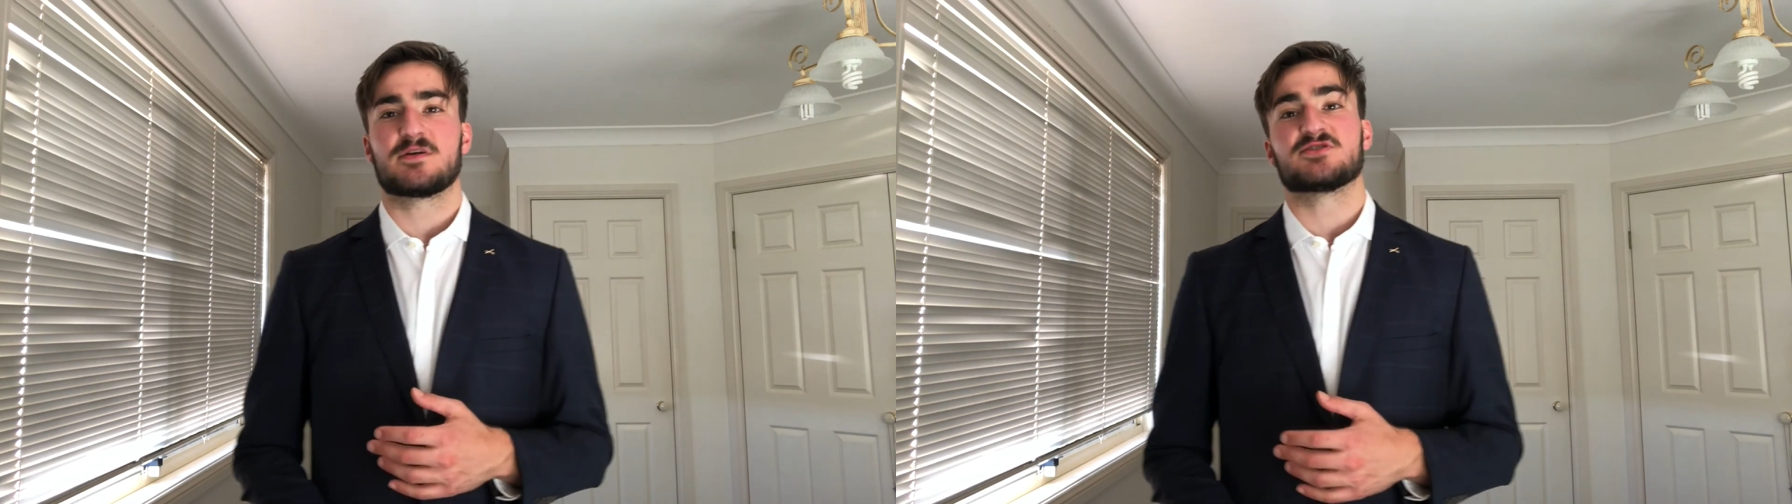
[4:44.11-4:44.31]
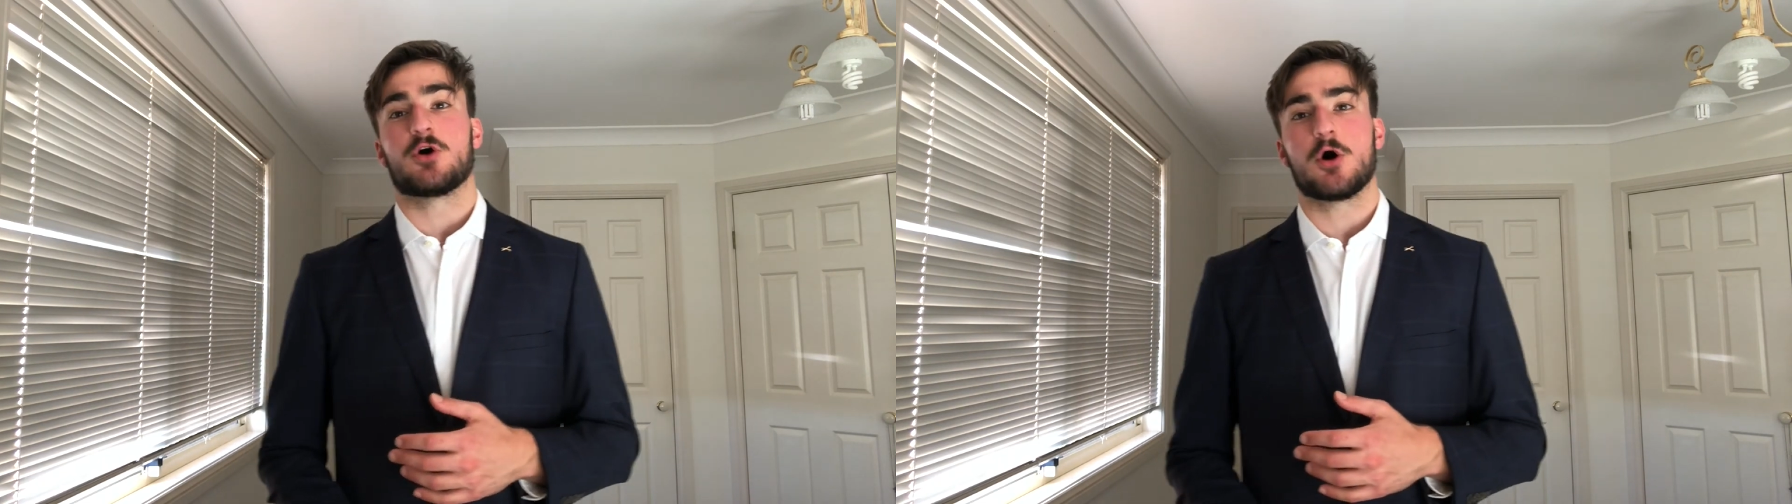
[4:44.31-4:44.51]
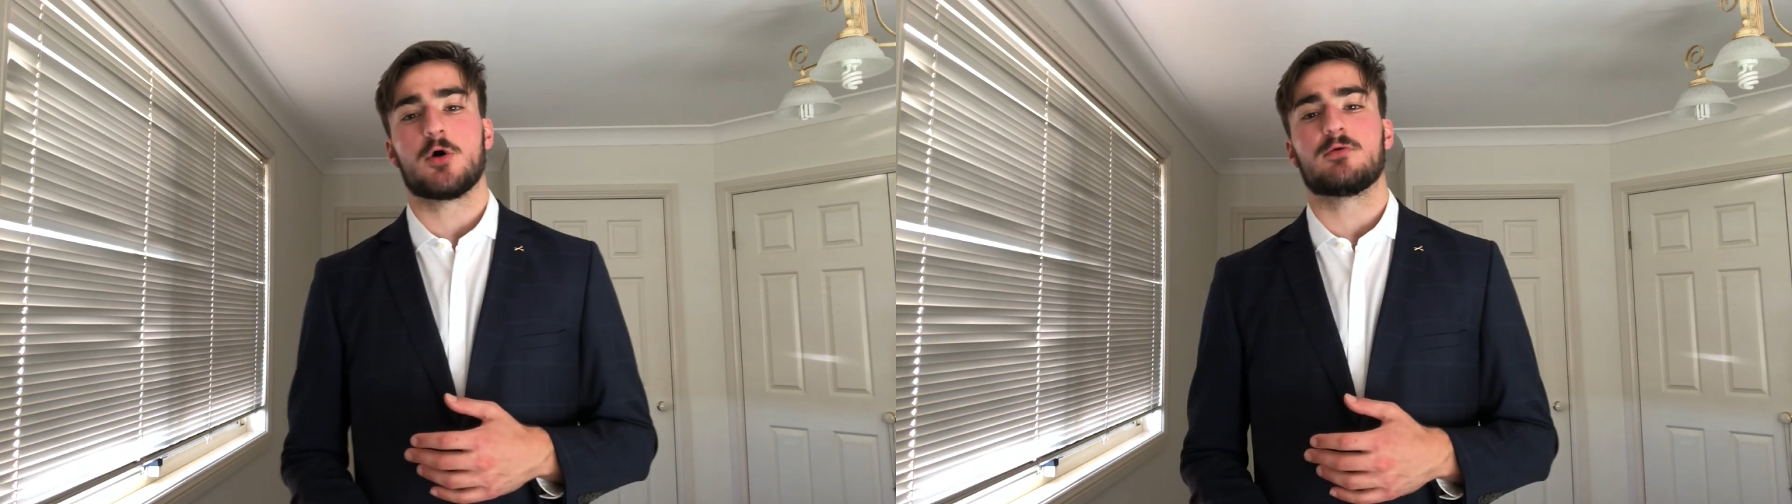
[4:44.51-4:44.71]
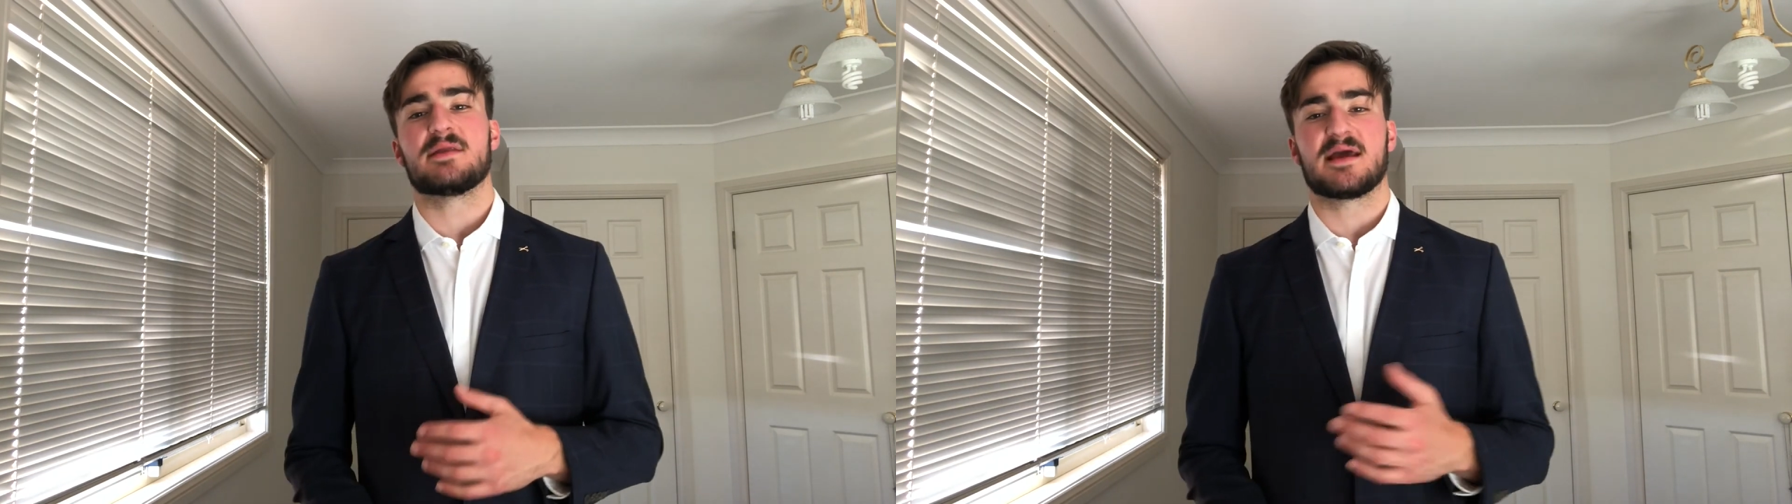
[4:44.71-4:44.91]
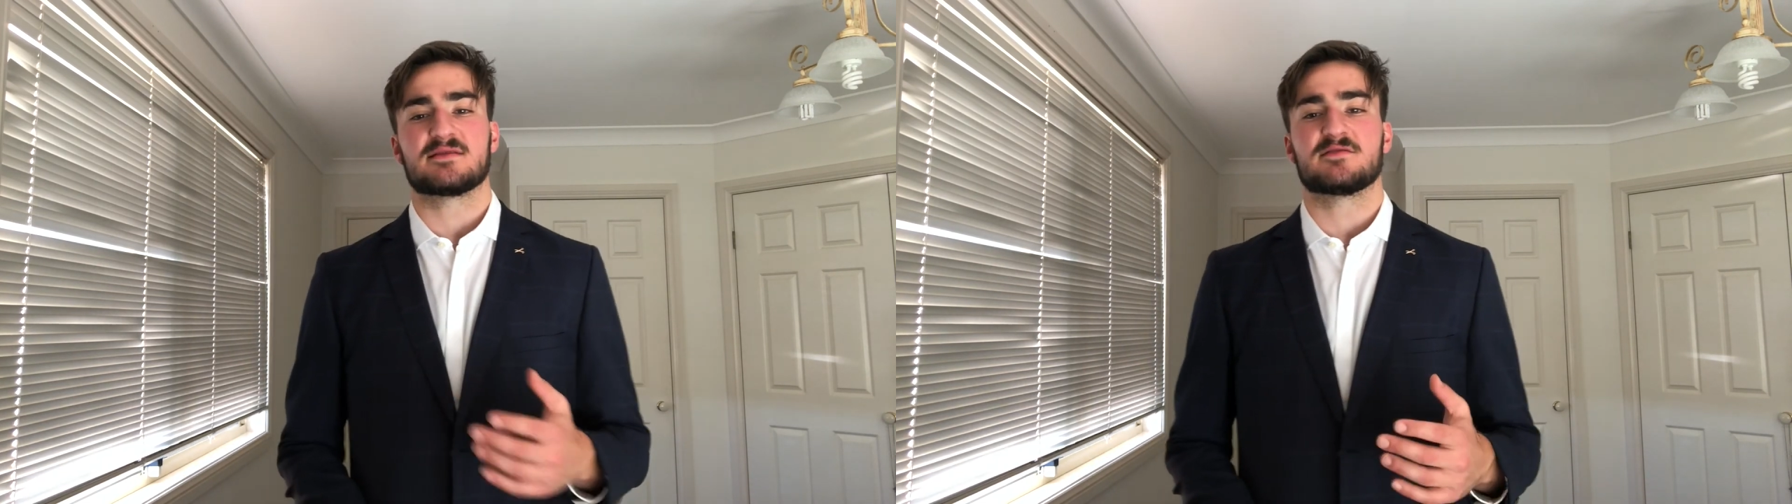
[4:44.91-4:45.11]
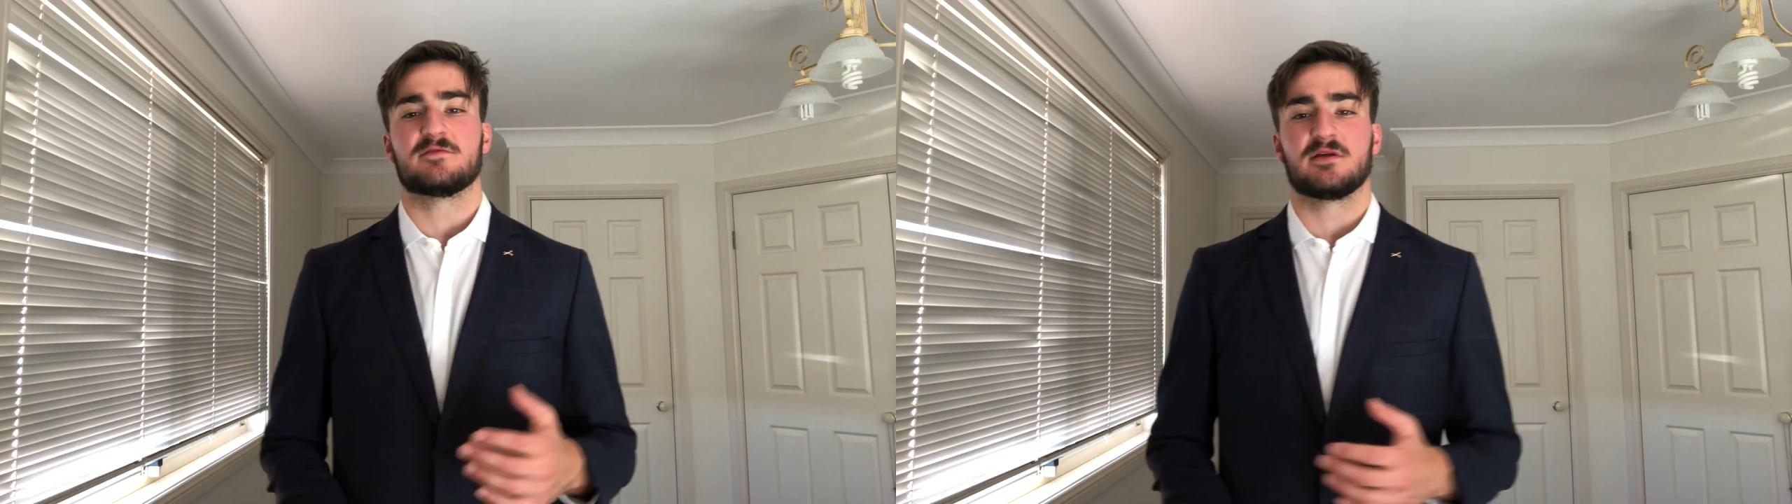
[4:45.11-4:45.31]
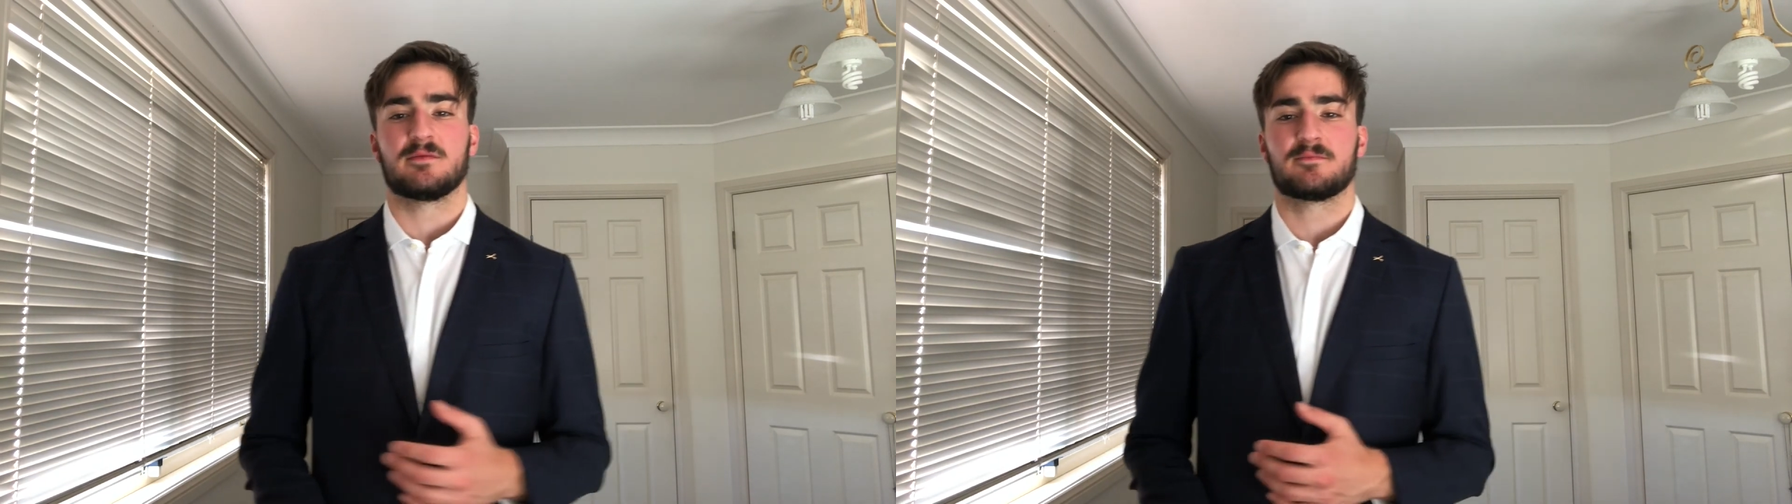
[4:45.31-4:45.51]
as a whole negatively.